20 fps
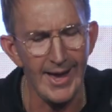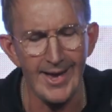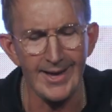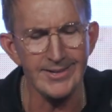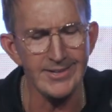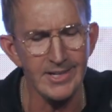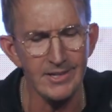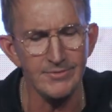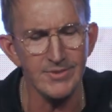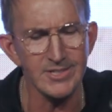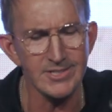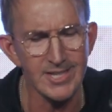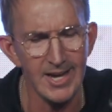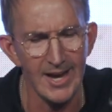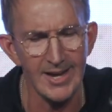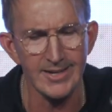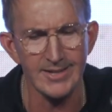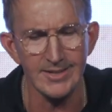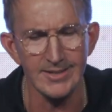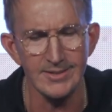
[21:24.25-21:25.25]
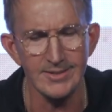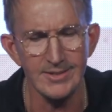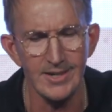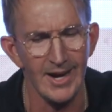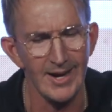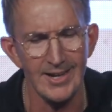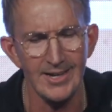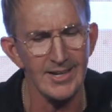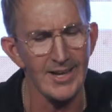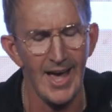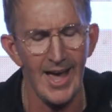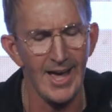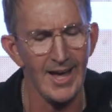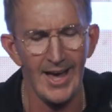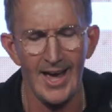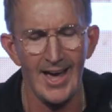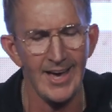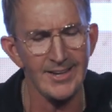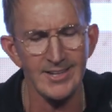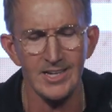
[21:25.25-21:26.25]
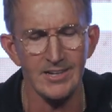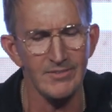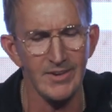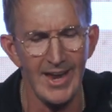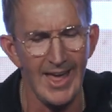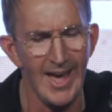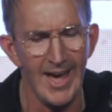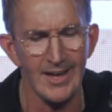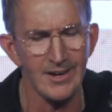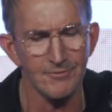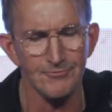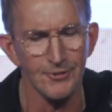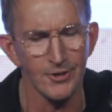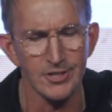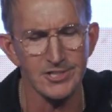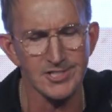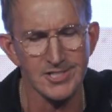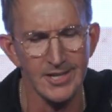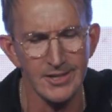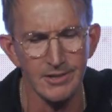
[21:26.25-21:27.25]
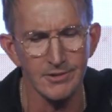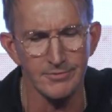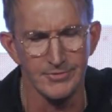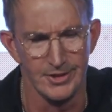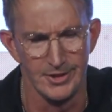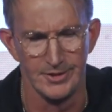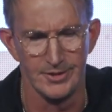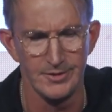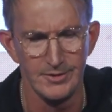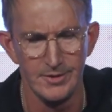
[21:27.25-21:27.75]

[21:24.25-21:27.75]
hadn't even had a first interview.